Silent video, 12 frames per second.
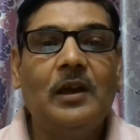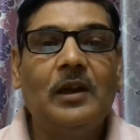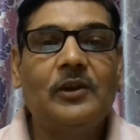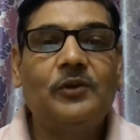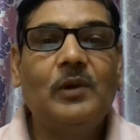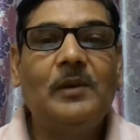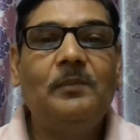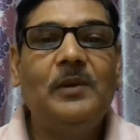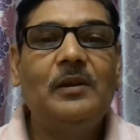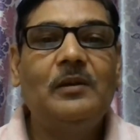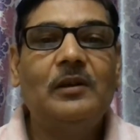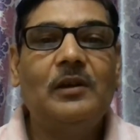
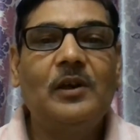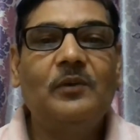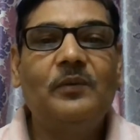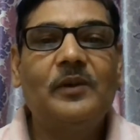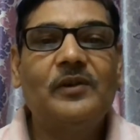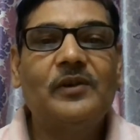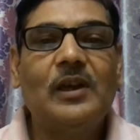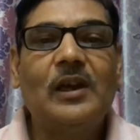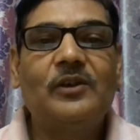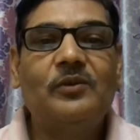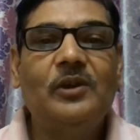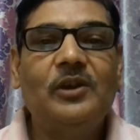Swamping refers
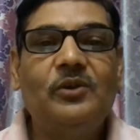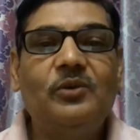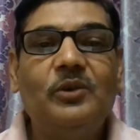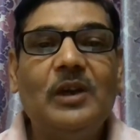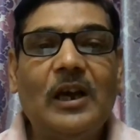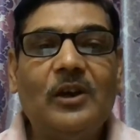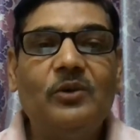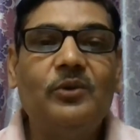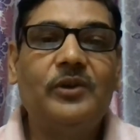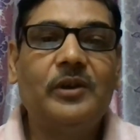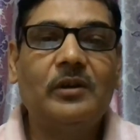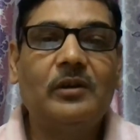actually to
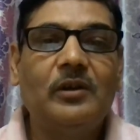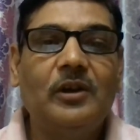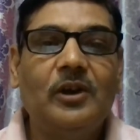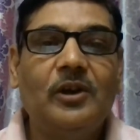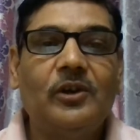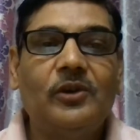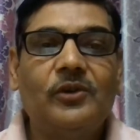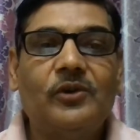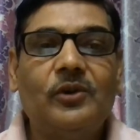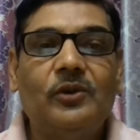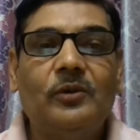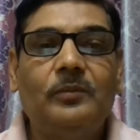dilution.
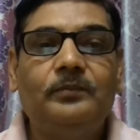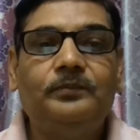So